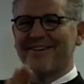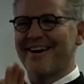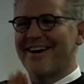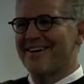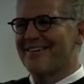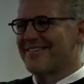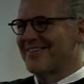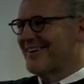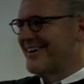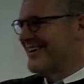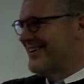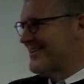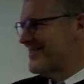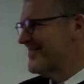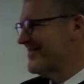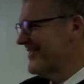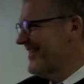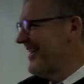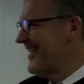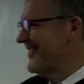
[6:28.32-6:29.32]

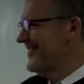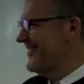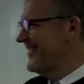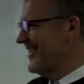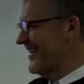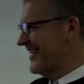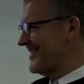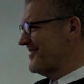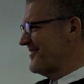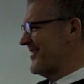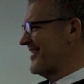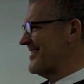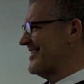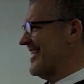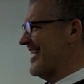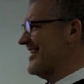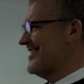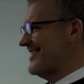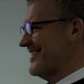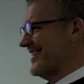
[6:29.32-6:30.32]
Bravo! That's
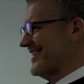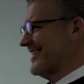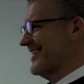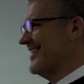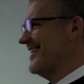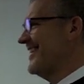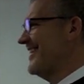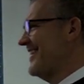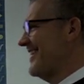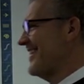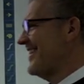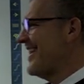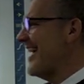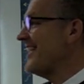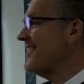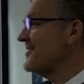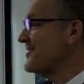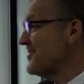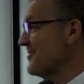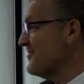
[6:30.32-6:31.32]
fantastic.
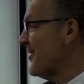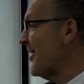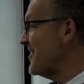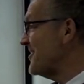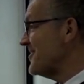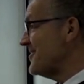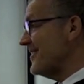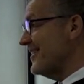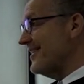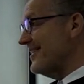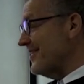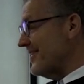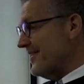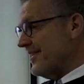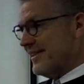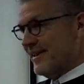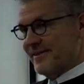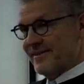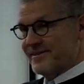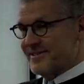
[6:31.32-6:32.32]
Thank you so much.
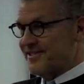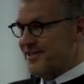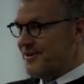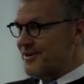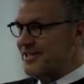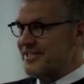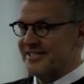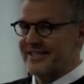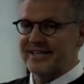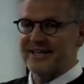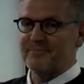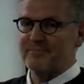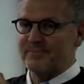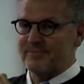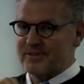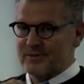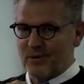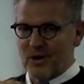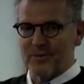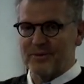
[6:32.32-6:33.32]
Seriously,
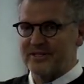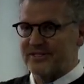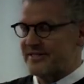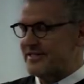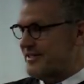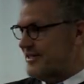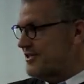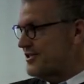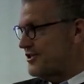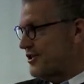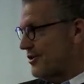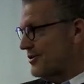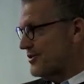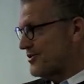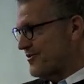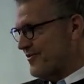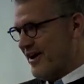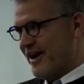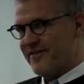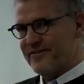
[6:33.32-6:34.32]
small businesses don't
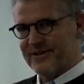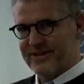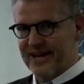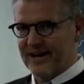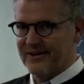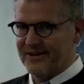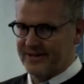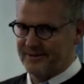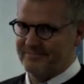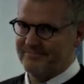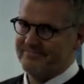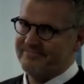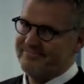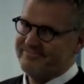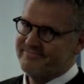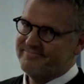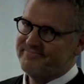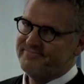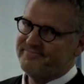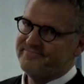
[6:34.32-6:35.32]
survive without him.
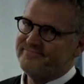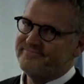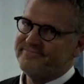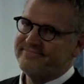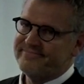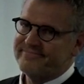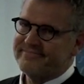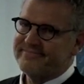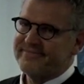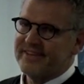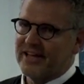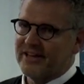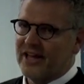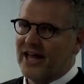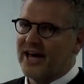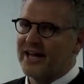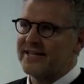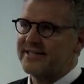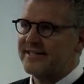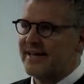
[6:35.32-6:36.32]
A
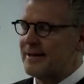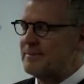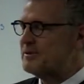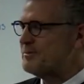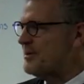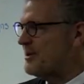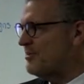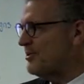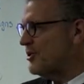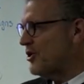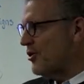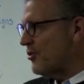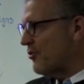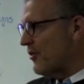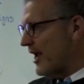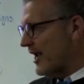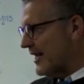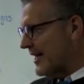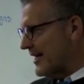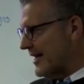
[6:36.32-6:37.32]
lot of times people don't
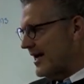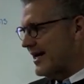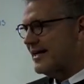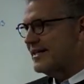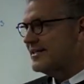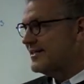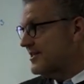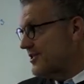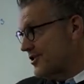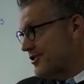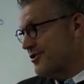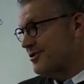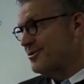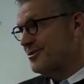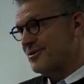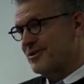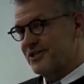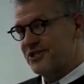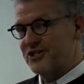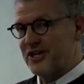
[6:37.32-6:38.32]
recognize it's
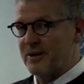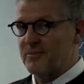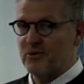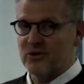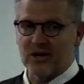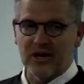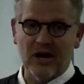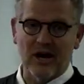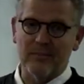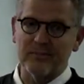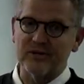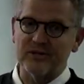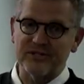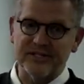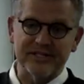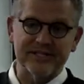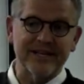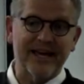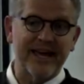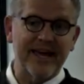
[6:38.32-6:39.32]
true. The Chamber of Commerce
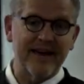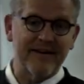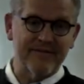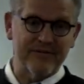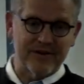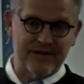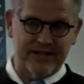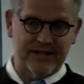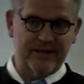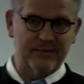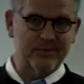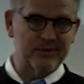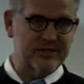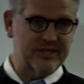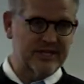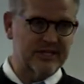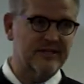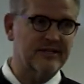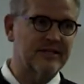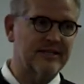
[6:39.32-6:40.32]
is everything,
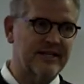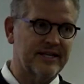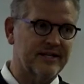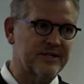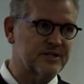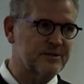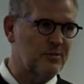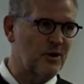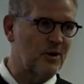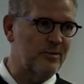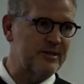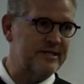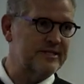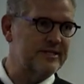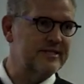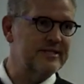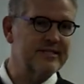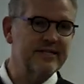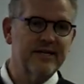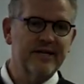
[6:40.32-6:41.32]
particularly in a small
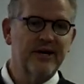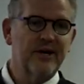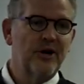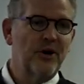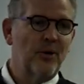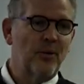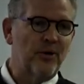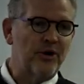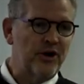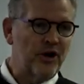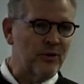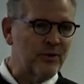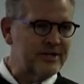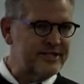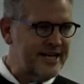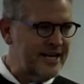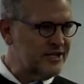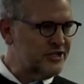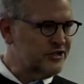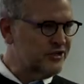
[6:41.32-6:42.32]
business where no one
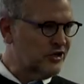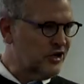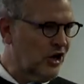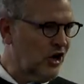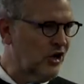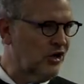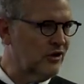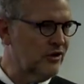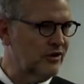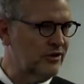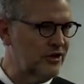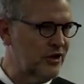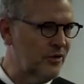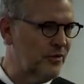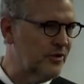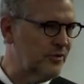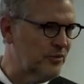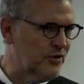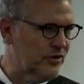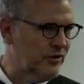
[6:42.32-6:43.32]
takes your call, no
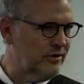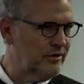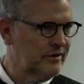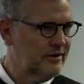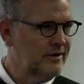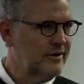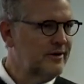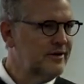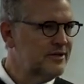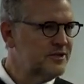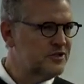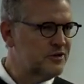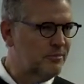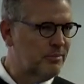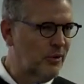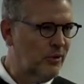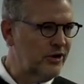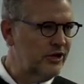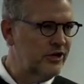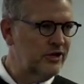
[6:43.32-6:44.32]
one will
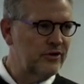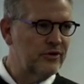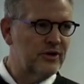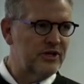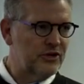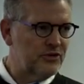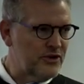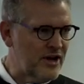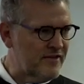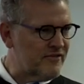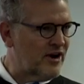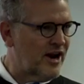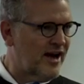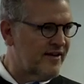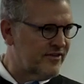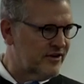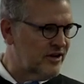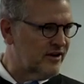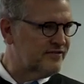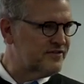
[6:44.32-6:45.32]
support you, and you never
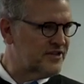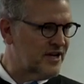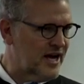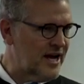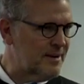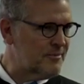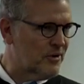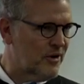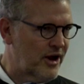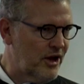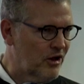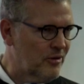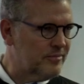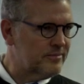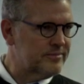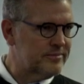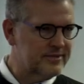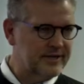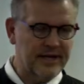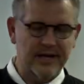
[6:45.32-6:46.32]
have enough time or
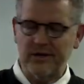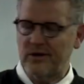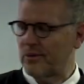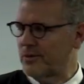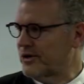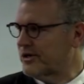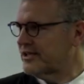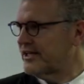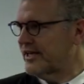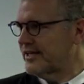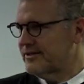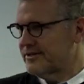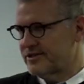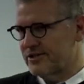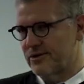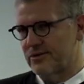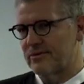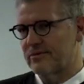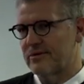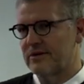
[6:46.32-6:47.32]
help to get your work done.
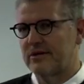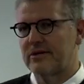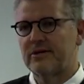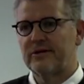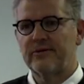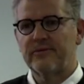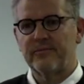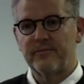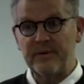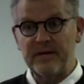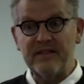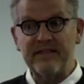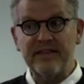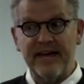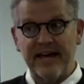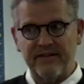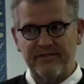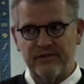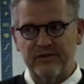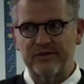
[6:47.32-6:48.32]
So be
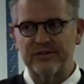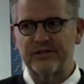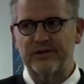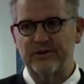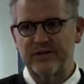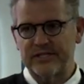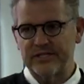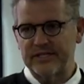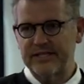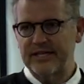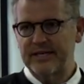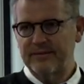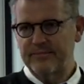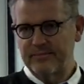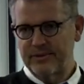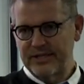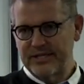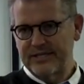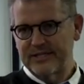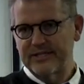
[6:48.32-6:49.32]
thankful seriously.
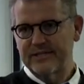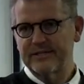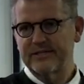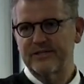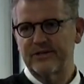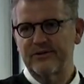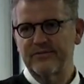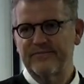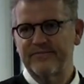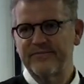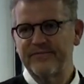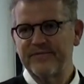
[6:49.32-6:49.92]
Please, sir.